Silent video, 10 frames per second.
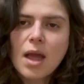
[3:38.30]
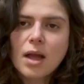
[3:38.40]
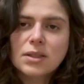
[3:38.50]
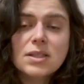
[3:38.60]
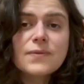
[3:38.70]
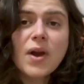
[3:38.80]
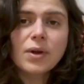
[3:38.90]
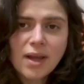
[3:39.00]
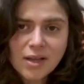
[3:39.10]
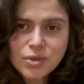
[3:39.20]
This is very
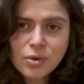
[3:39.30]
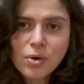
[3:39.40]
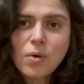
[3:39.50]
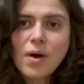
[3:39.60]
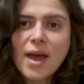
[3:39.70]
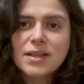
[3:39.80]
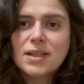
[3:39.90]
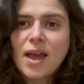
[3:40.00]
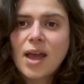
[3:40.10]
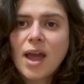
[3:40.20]
natural as
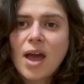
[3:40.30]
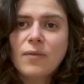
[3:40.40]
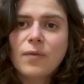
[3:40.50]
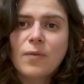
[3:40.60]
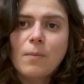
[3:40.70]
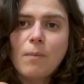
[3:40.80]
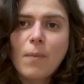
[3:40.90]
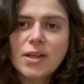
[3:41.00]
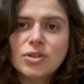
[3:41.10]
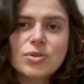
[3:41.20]
they have
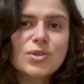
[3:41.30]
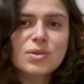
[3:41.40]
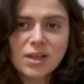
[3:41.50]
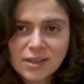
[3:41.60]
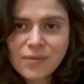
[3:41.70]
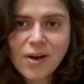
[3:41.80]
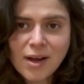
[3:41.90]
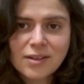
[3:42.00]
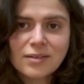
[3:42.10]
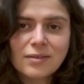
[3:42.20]
managed to
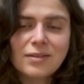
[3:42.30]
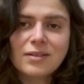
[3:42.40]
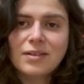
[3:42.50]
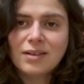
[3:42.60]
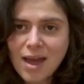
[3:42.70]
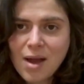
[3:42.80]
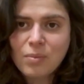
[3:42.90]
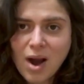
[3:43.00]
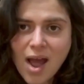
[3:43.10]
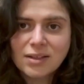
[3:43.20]
solidify their
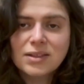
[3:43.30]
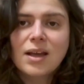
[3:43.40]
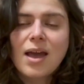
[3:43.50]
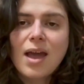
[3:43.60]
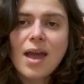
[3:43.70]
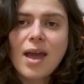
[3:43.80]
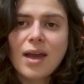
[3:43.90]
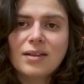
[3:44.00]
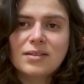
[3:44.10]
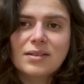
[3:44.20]
brand
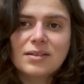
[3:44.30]
and